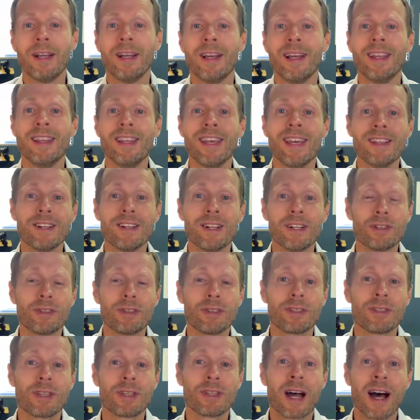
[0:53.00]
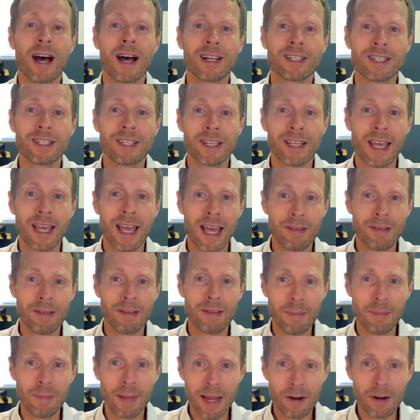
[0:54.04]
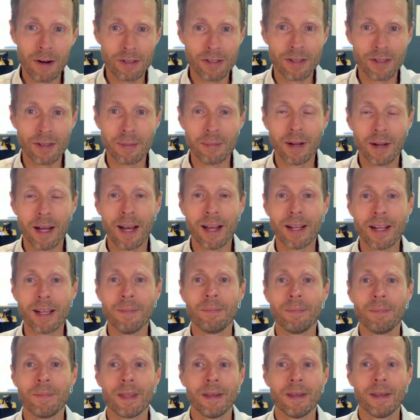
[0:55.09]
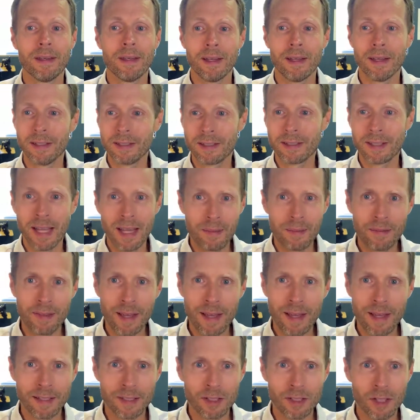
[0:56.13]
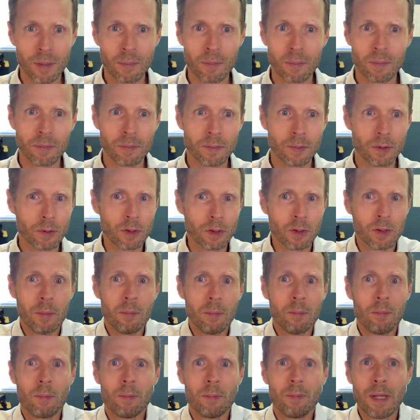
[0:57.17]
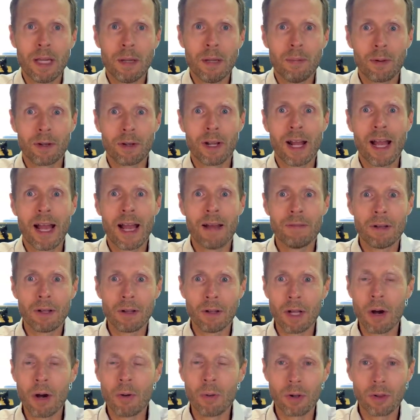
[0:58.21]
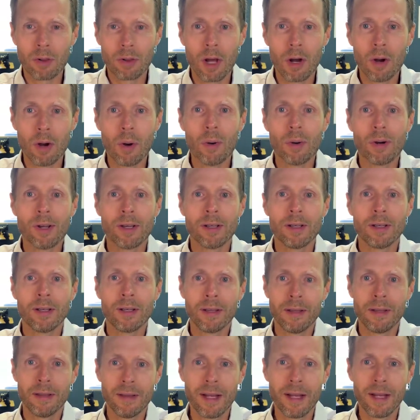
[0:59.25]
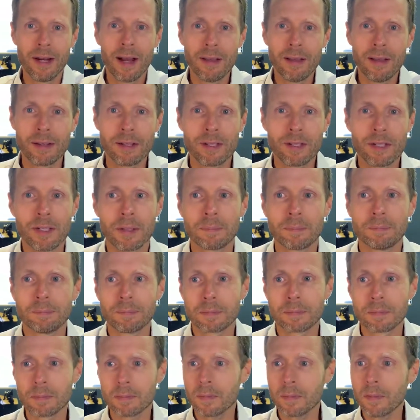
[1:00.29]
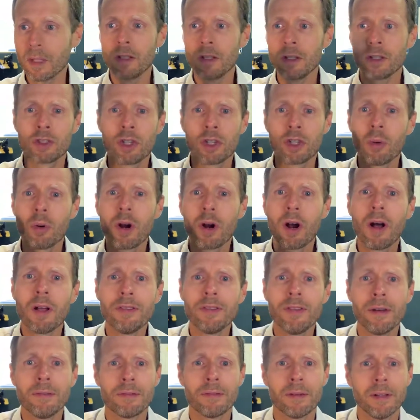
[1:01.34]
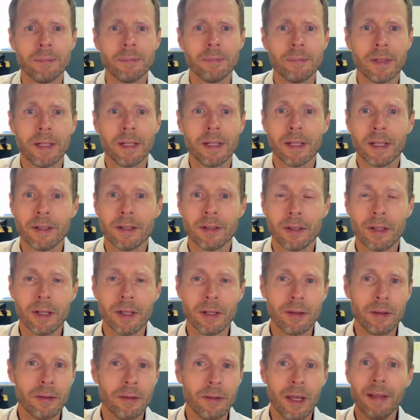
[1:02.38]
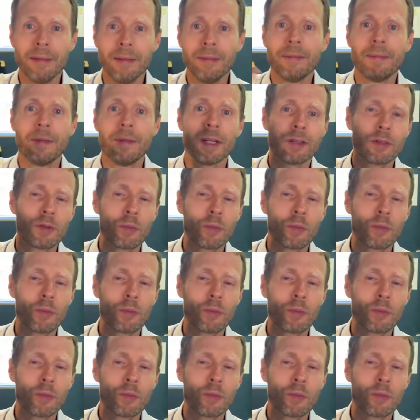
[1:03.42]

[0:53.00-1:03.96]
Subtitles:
And then there's toxic heavy metals in the body. And same thing, some people are going to have a lower load than others. So we're all different. And there's